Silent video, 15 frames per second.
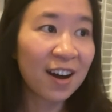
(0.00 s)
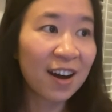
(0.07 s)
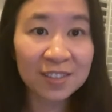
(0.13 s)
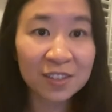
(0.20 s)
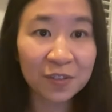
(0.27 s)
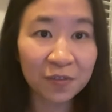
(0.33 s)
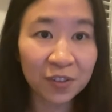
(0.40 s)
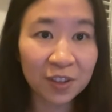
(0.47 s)

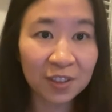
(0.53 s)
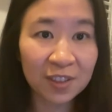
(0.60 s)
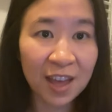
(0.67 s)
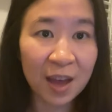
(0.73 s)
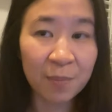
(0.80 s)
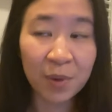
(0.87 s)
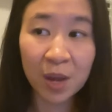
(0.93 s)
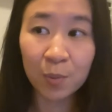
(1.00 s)
It's a field
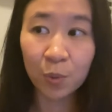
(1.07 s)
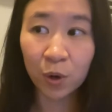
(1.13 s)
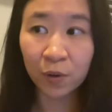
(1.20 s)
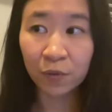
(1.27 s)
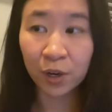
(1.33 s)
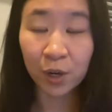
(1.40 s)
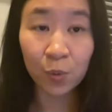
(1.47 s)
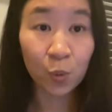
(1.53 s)
that my
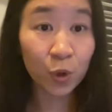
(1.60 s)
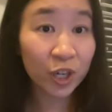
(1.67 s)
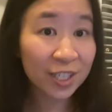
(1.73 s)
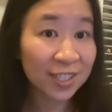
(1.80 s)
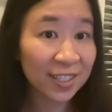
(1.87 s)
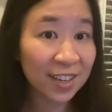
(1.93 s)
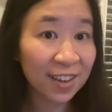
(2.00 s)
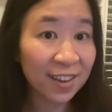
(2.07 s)
boyfriend
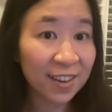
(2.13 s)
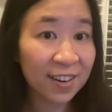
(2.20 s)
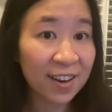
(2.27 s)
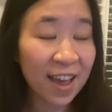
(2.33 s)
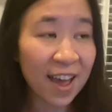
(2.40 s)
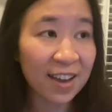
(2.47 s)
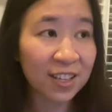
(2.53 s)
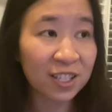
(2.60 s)
works in
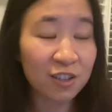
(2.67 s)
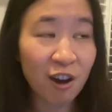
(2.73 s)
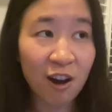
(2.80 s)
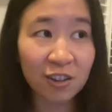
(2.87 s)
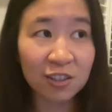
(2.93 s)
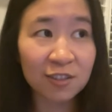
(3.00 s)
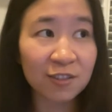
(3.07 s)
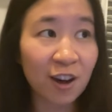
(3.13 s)
and he
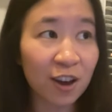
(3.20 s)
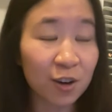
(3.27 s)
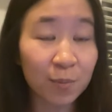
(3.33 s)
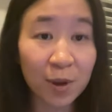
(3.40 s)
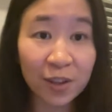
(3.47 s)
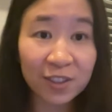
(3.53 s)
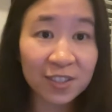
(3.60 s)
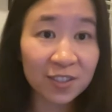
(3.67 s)
talks a lot
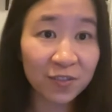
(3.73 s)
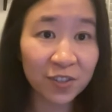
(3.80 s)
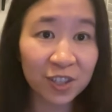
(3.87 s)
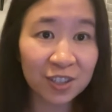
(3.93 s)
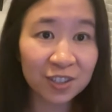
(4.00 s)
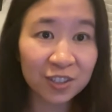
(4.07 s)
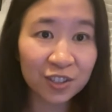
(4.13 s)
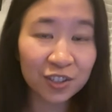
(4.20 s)
about this
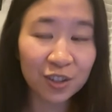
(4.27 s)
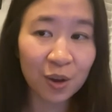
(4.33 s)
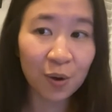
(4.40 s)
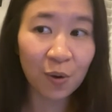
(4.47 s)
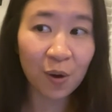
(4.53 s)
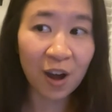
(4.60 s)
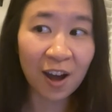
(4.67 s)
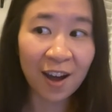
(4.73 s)
field.
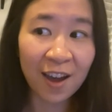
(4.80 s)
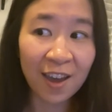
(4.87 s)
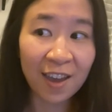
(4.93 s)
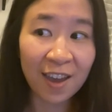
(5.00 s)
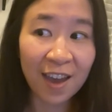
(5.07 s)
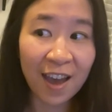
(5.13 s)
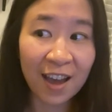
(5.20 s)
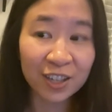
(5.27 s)
So
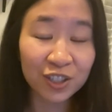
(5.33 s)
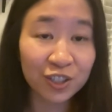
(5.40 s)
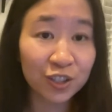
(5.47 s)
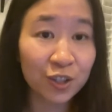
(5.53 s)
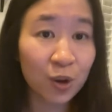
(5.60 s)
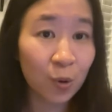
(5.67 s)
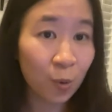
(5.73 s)
I actually know